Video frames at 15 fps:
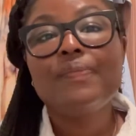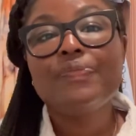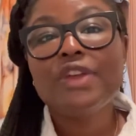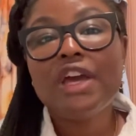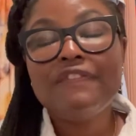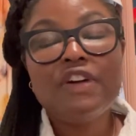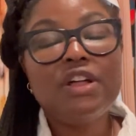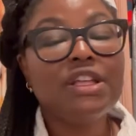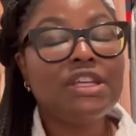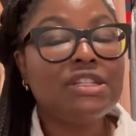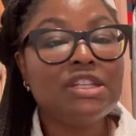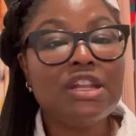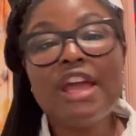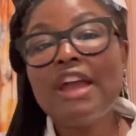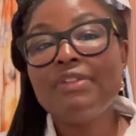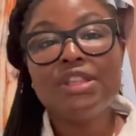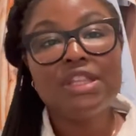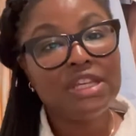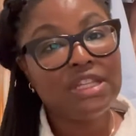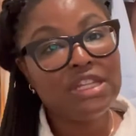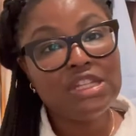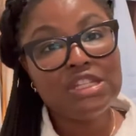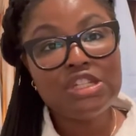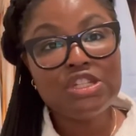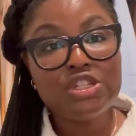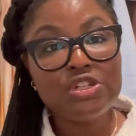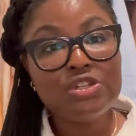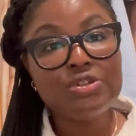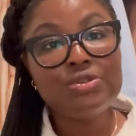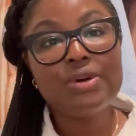I felt like it did everything it needed to
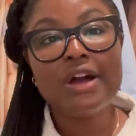do.